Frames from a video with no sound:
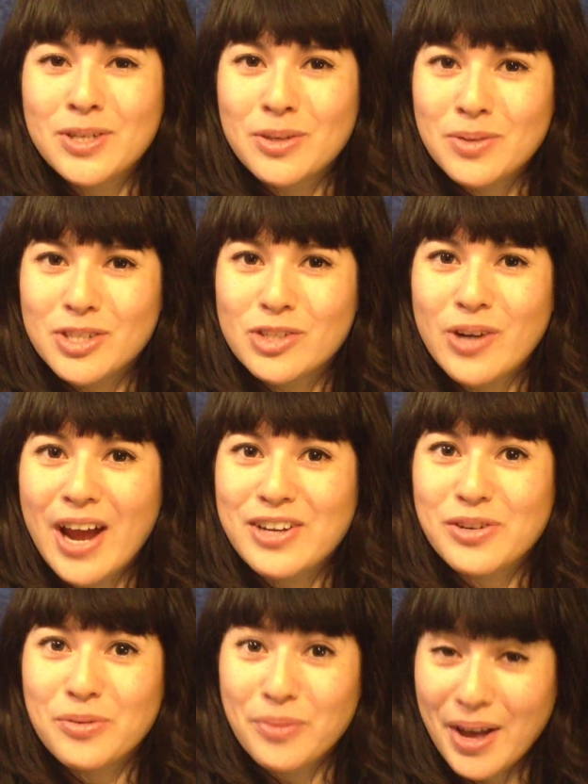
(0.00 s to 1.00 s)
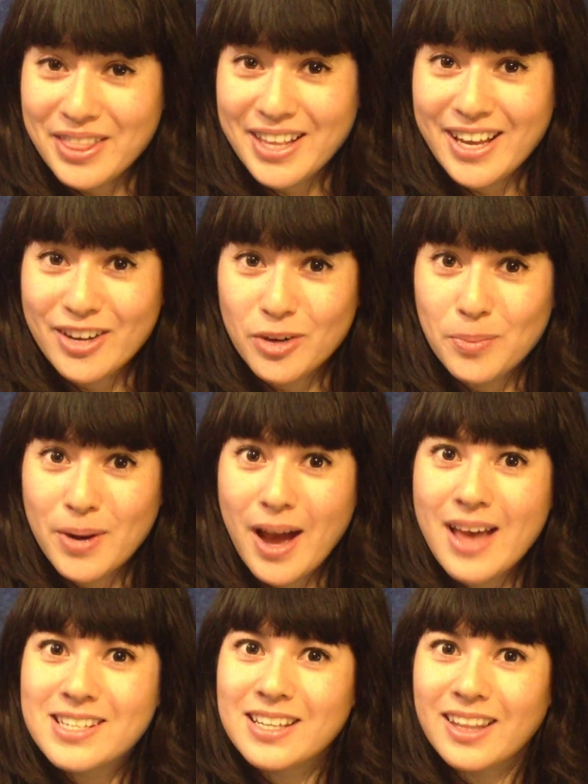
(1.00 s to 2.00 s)
dude is trying to run the
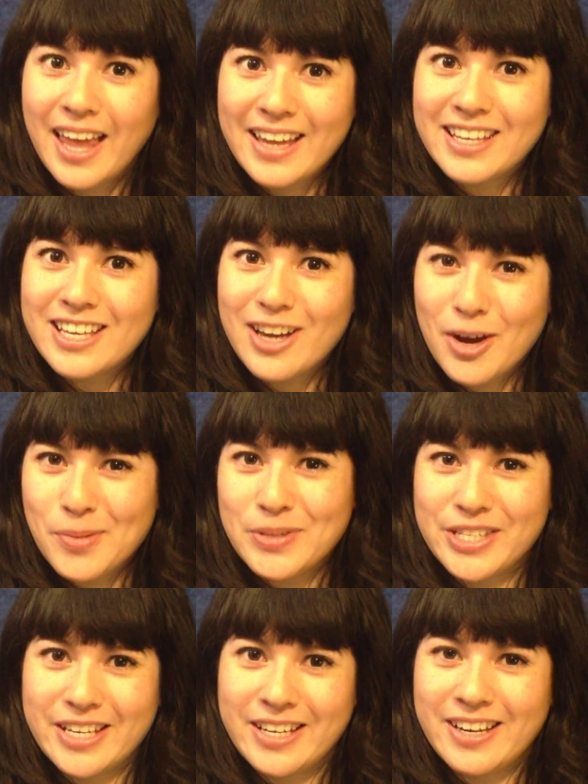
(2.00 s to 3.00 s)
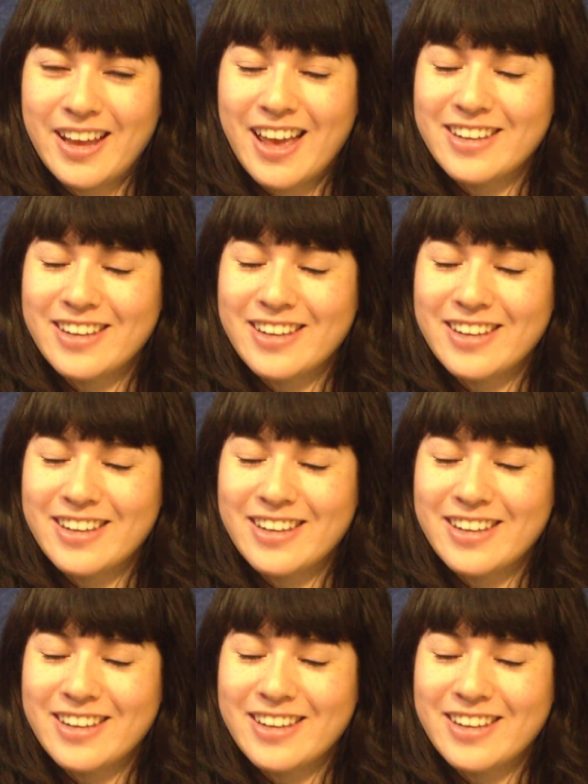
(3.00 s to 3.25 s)
Enterprise like he owns it,